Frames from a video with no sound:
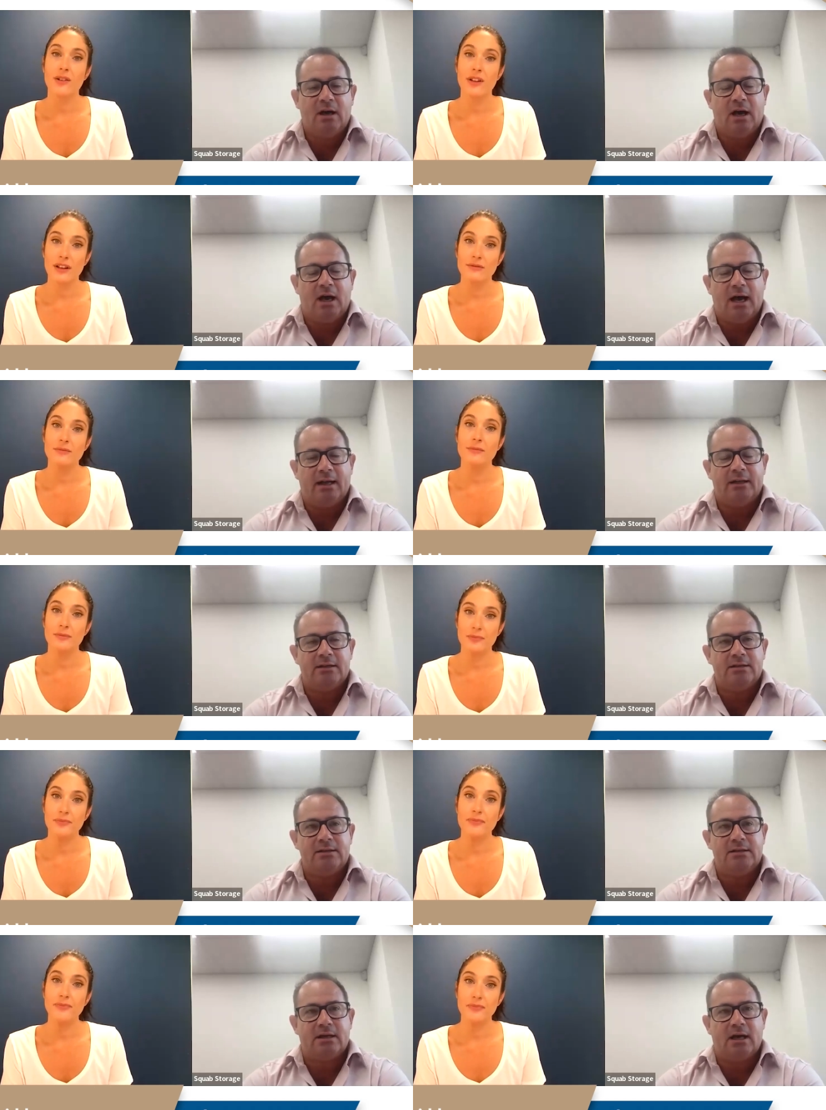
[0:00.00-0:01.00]

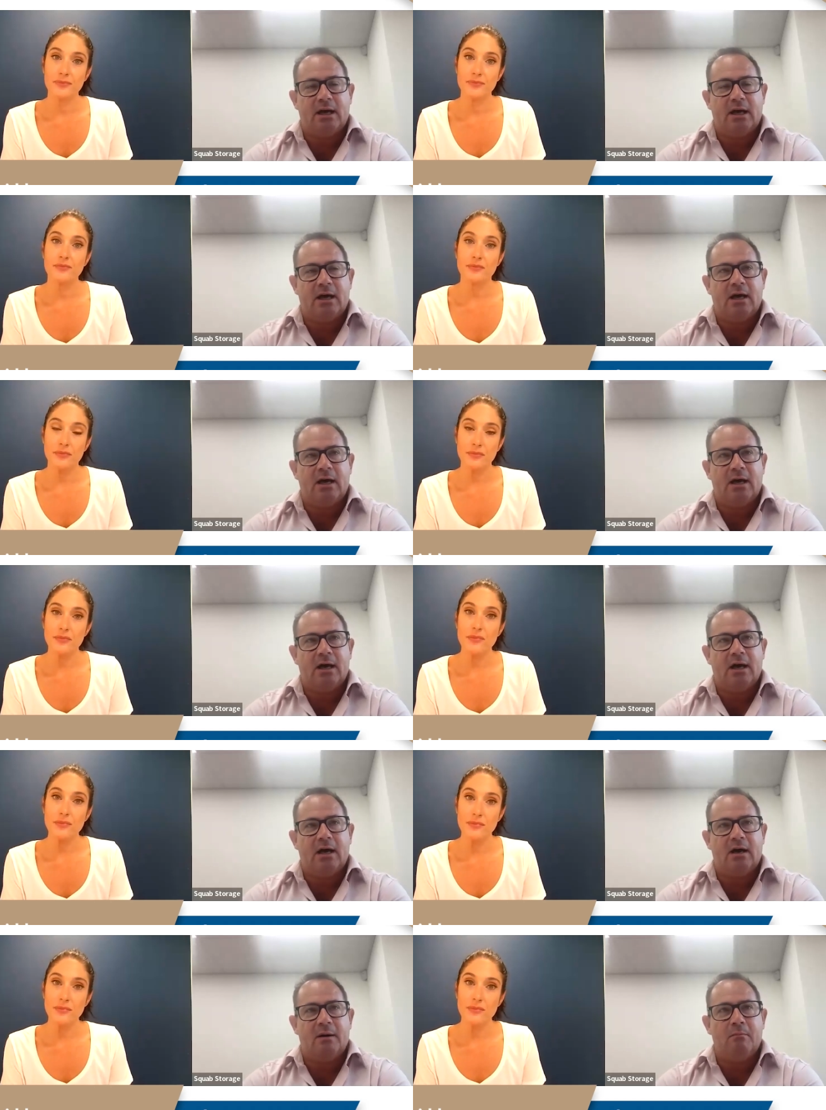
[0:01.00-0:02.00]
Speaker 1: and
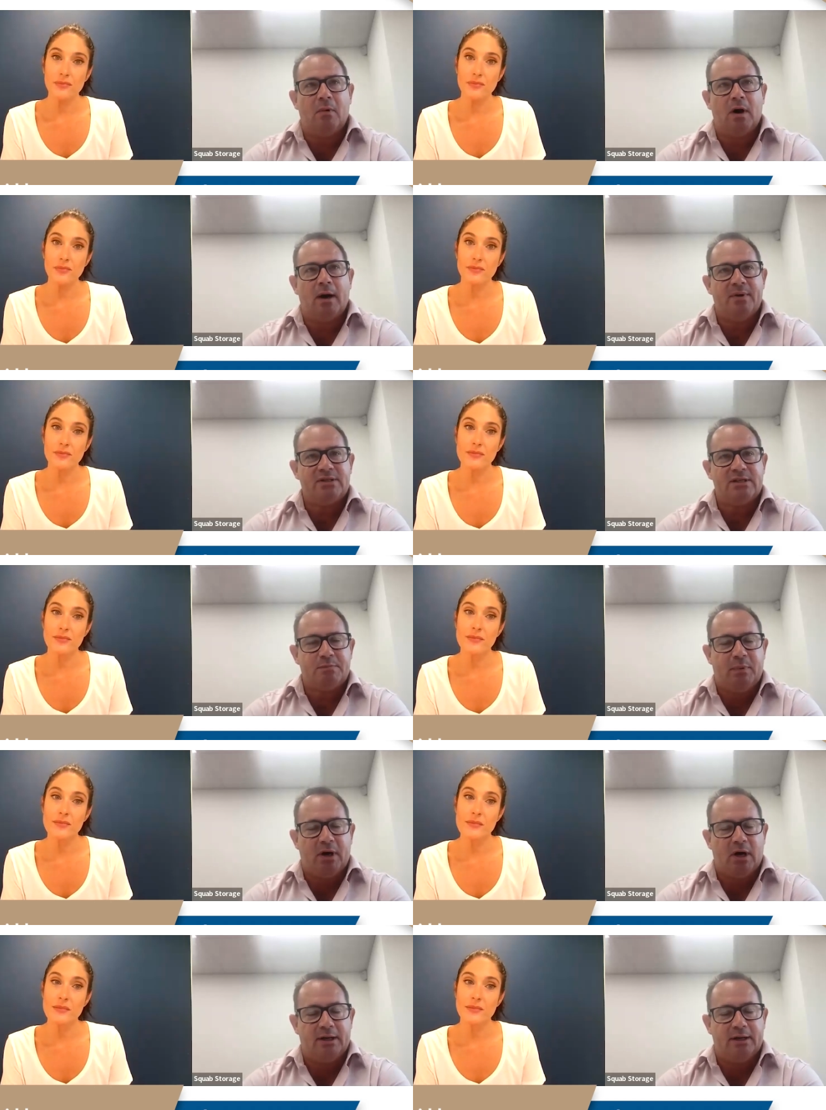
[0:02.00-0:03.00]
uh, my business
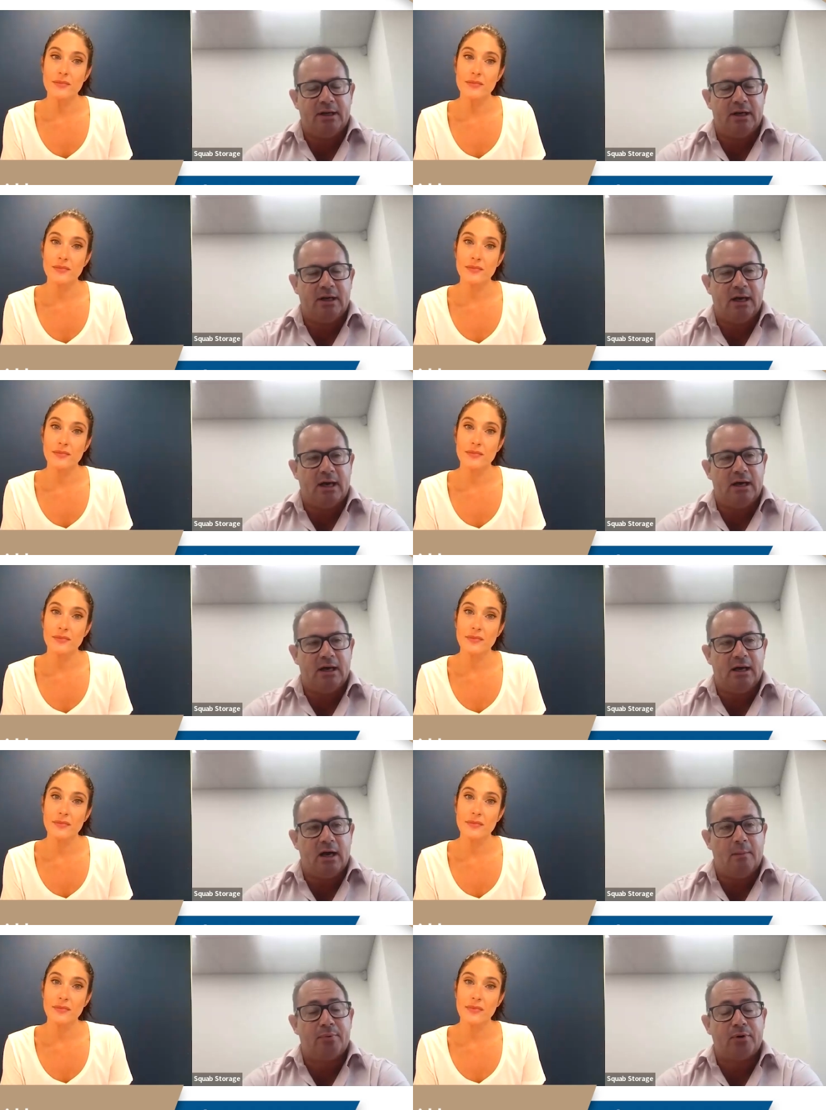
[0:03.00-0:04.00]
partner
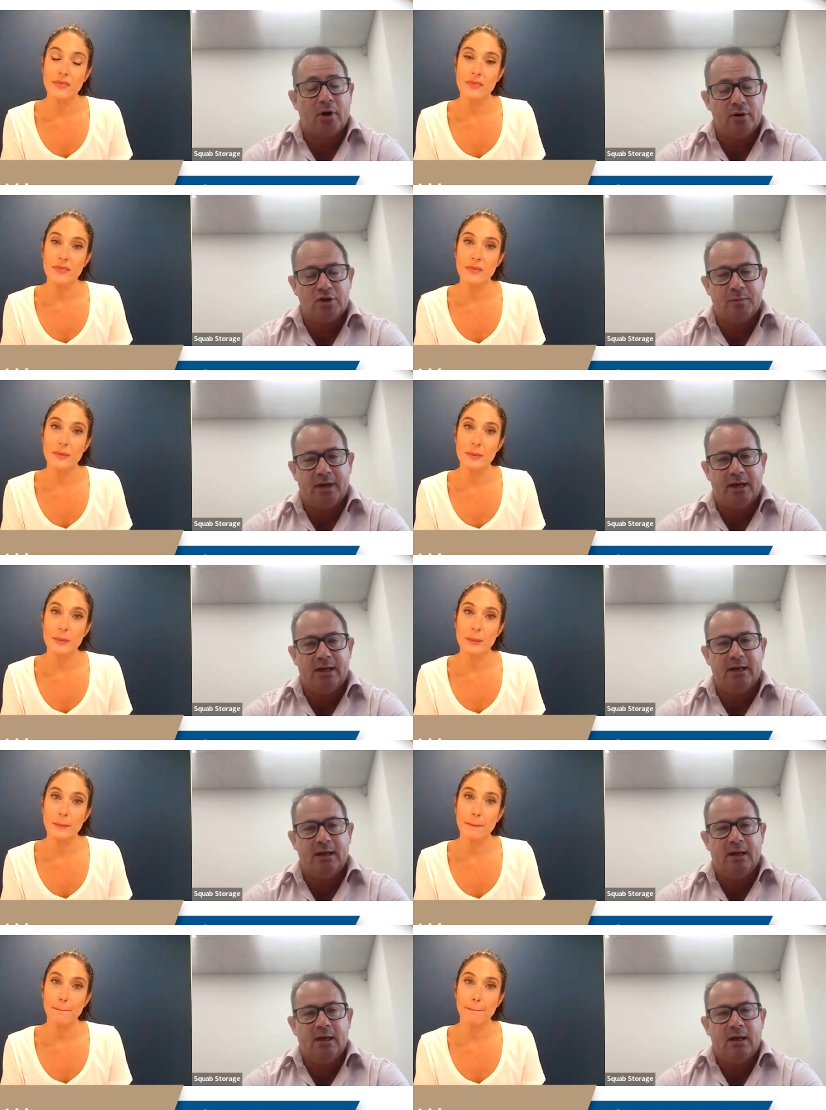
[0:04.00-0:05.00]
uh, approached
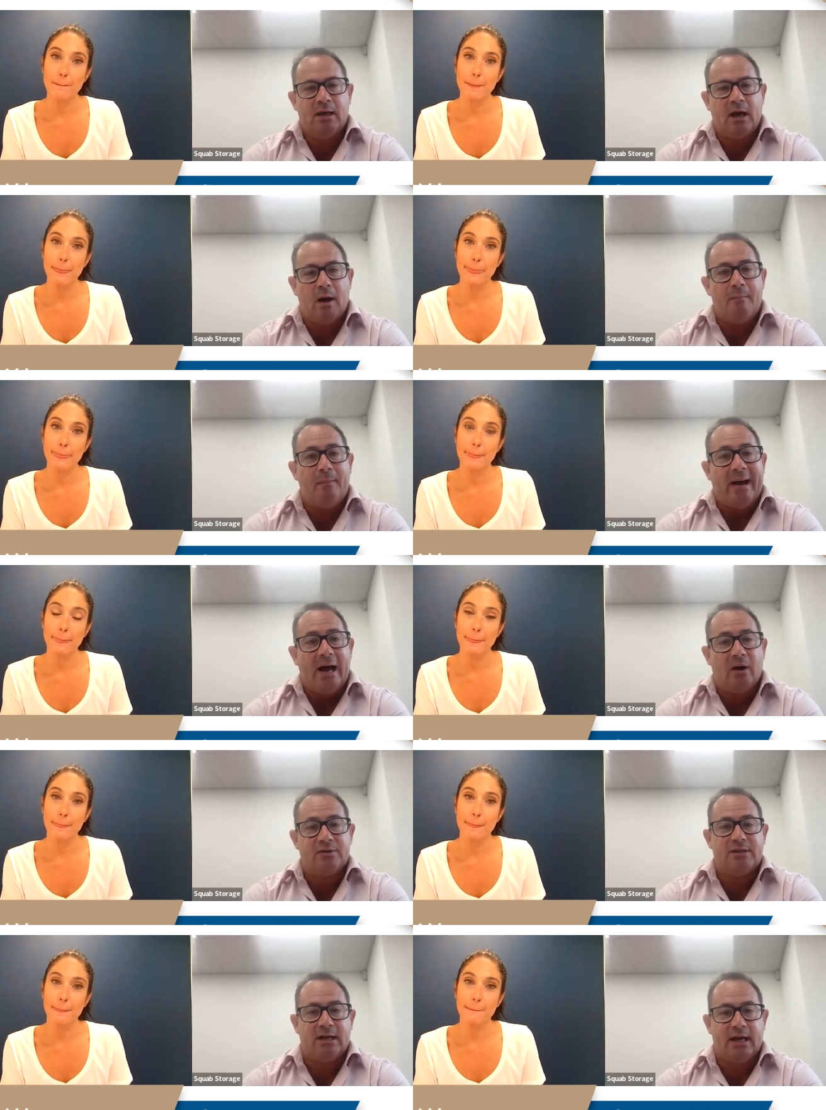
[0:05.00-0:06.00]
me
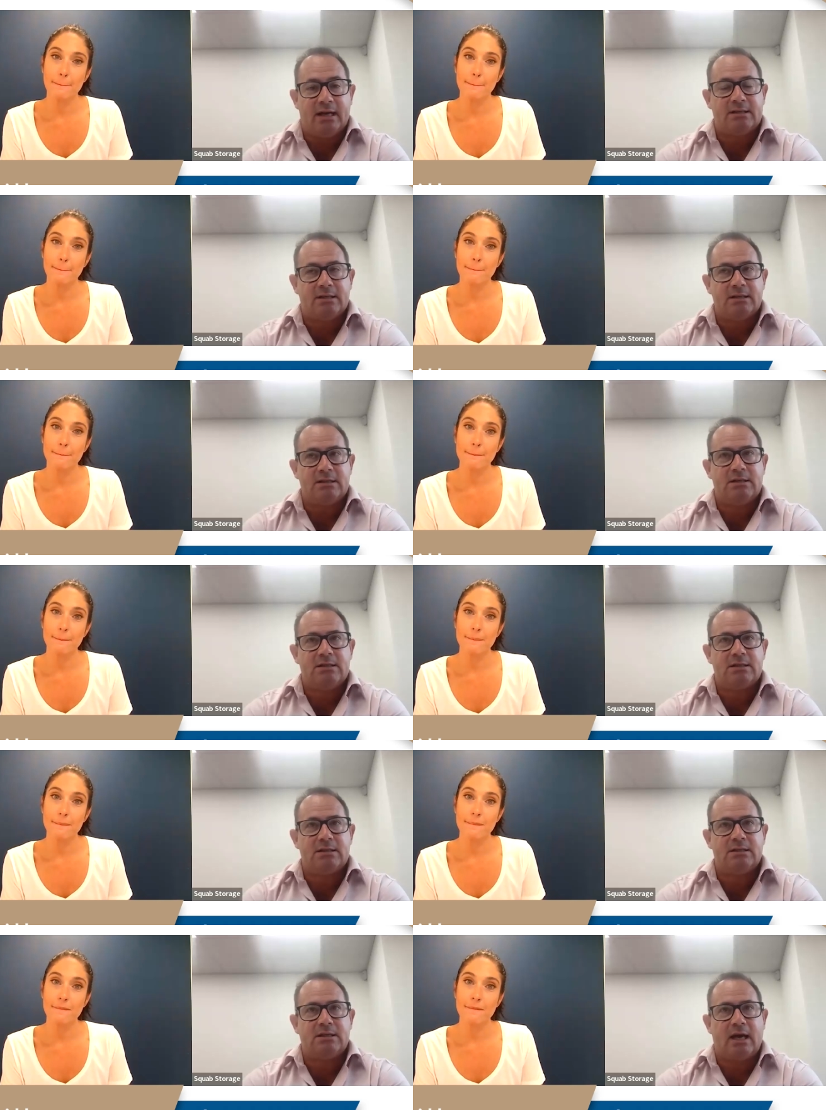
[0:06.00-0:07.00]
about, in
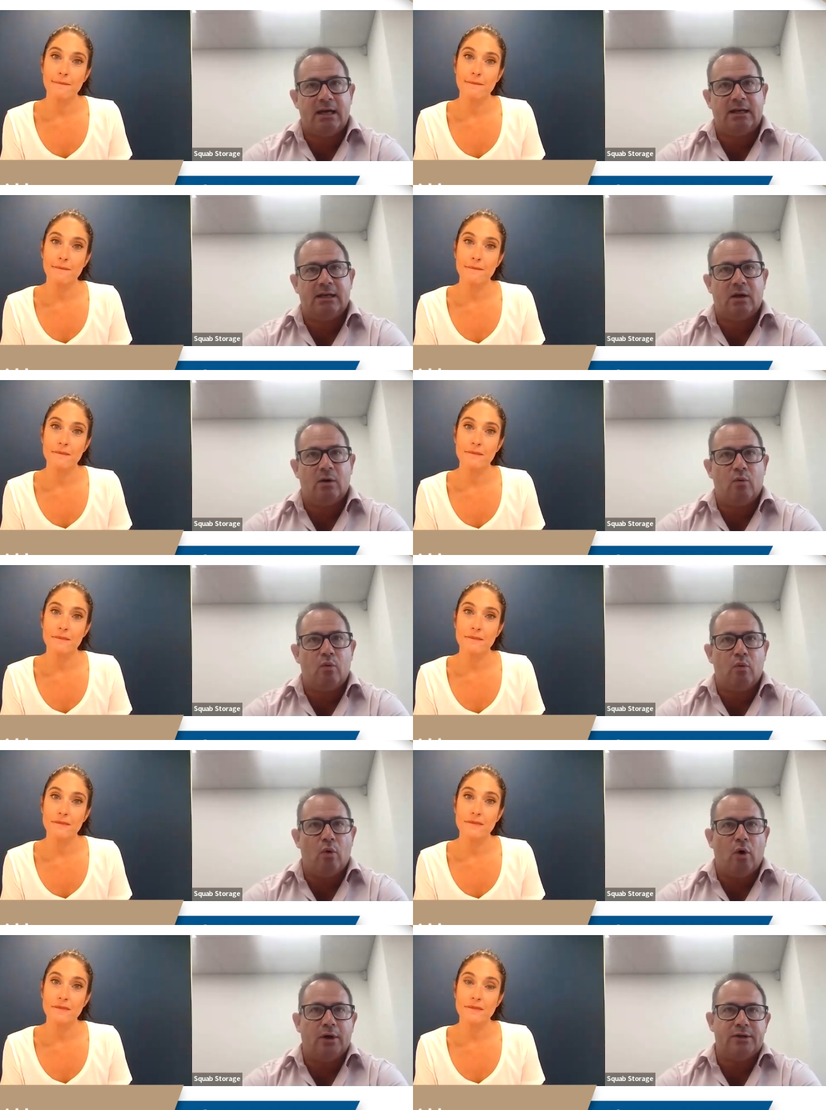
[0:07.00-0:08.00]
essence, taking
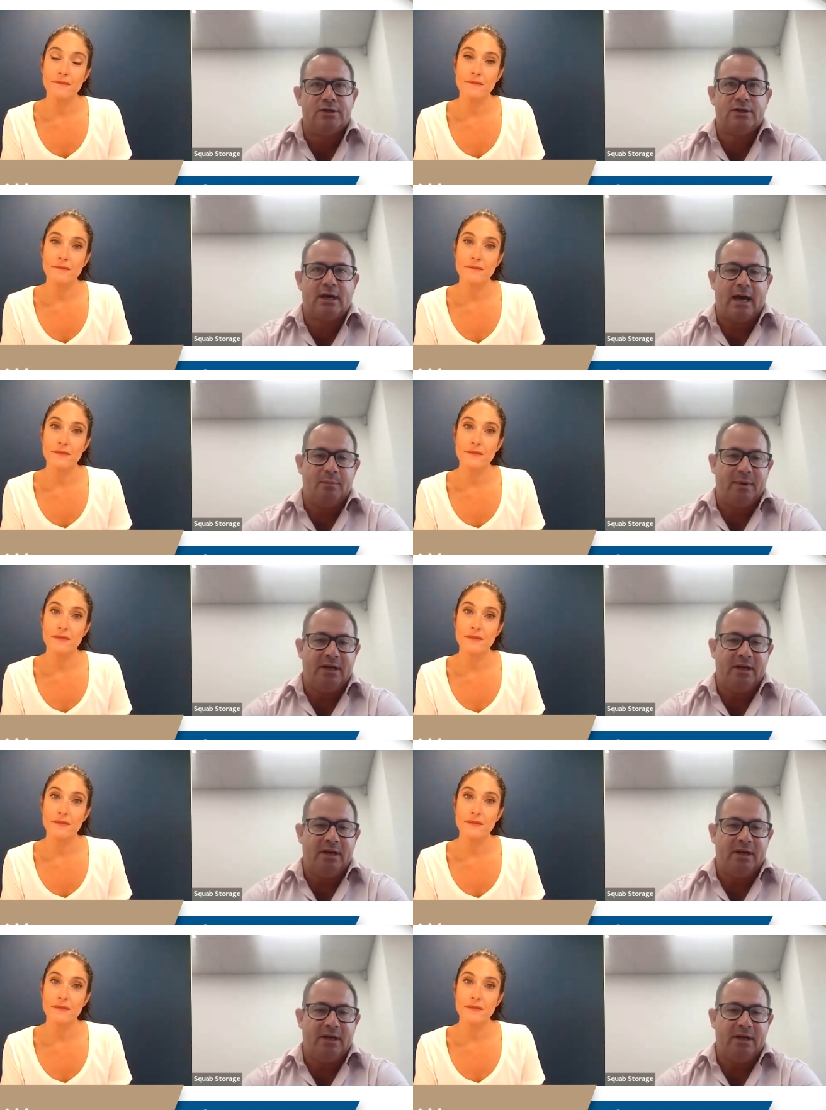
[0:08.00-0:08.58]
what had